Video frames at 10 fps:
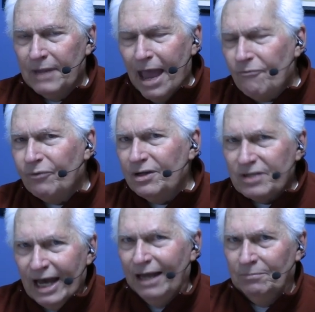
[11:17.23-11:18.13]

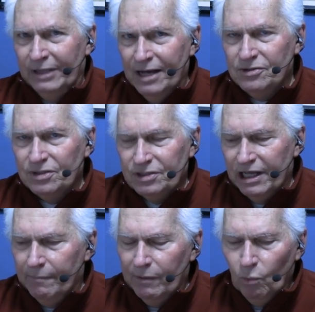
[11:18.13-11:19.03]
ladies and
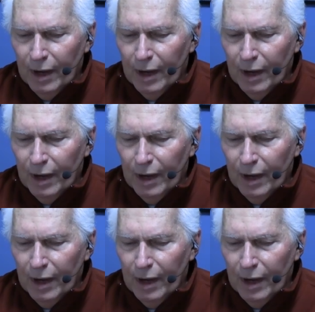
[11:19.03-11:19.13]
gentlemen,